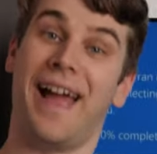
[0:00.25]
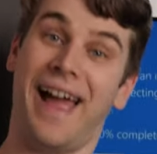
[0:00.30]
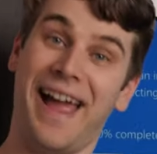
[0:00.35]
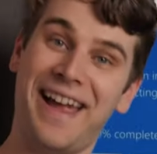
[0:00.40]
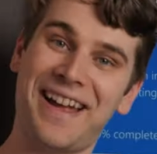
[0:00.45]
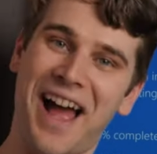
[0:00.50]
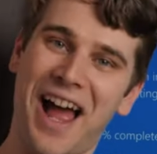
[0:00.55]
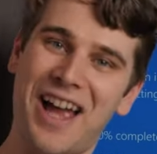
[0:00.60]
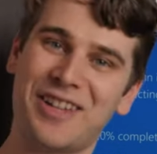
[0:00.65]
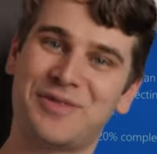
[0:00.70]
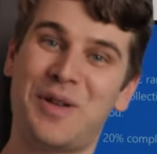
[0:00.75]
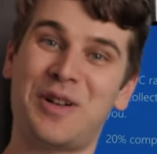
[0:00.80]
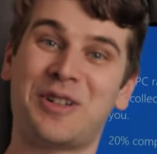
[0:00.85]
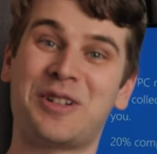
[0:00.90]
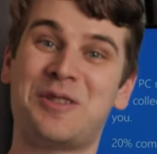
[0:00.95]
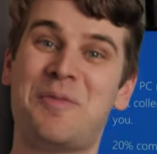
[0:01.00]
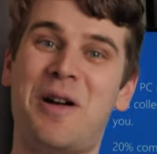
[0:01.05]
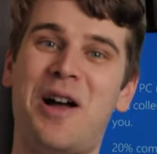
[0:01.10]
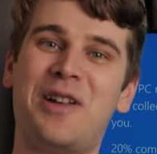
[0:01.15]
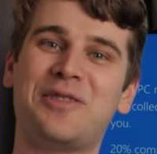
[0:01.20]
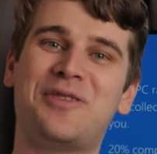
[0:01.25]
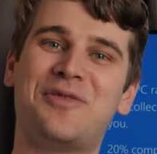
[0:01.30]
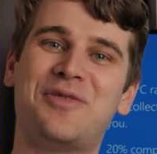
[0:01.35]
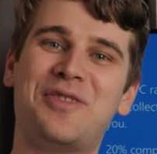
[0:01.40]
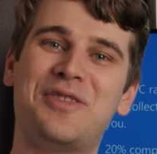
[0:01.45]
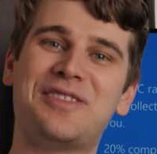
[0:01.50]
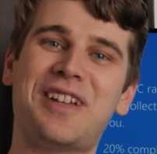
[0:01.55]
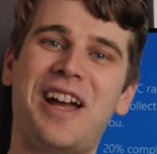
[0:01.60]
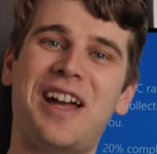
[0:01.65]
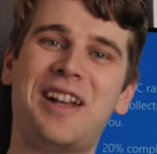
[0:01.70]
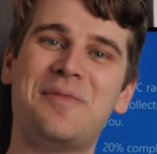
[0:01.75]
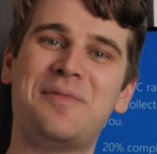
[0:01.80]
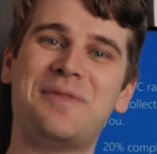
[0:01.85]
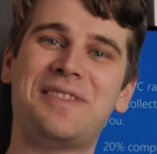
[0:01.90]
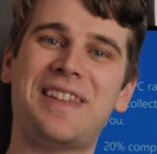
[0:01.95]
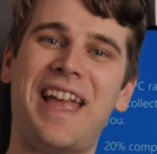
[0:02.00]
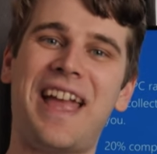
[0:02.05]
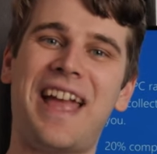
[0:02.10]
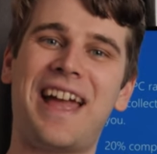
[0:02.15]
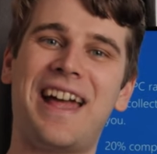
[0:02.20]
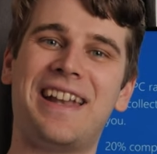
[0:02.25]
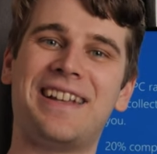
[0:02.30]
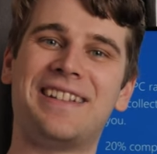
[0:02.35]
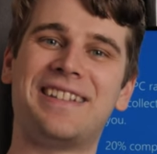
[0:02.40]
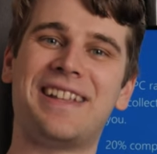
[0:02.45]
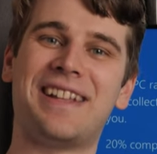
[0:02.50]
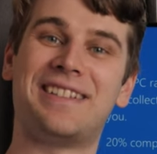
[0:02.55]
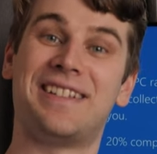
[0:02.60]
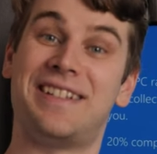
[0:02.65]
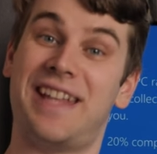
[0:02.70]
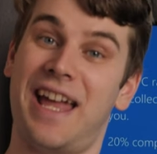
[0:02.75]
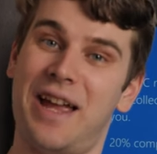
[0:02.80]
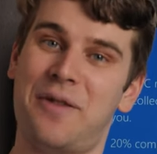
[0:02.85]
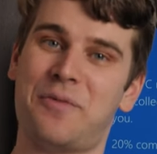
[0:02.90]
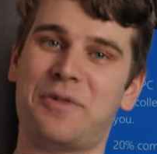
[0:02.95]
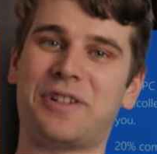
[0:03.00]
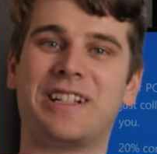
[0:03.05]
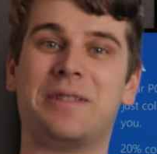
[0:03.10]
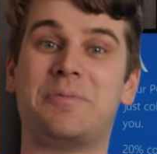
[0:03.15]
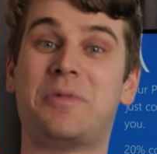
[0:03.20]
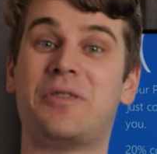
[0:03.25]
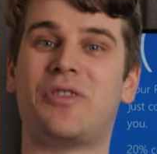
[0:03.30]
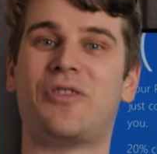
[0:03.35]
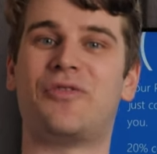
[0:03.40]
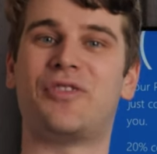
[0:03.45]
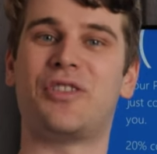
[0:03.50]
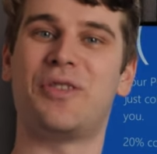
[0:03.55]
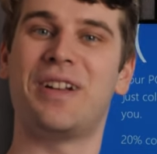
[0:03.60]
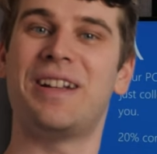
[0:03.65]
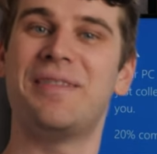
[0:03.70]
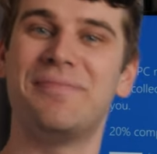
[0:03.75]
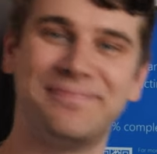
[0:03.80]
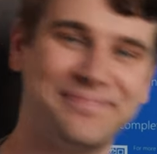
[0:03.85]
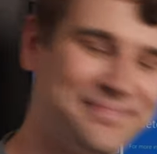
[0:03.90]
Hey guys, welcome to Miles Reviews Items, and today we're going to be reviewing